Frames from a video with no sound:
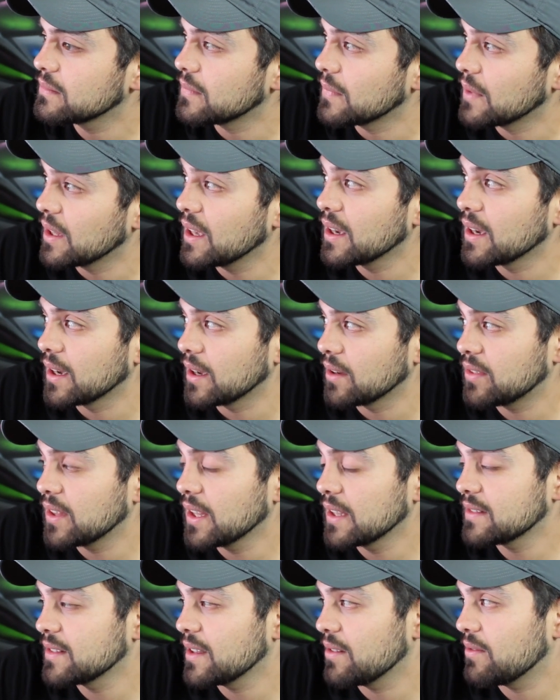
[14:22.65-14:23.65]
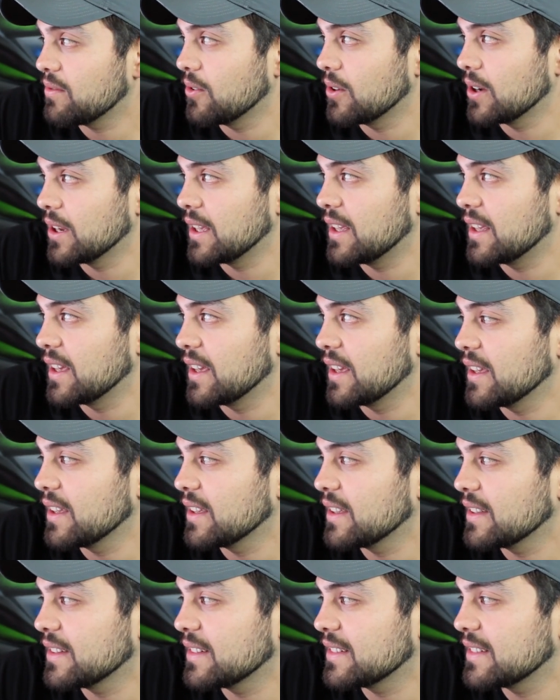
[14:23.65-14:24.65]
Yeah, if that's not
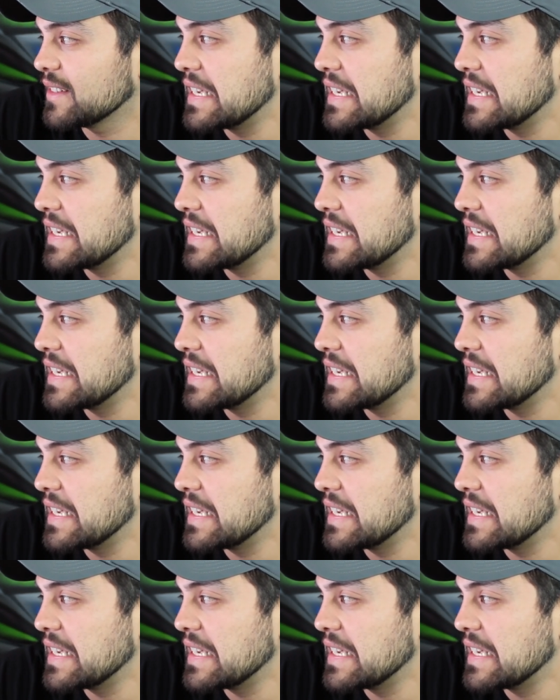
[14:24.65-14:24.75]
40K,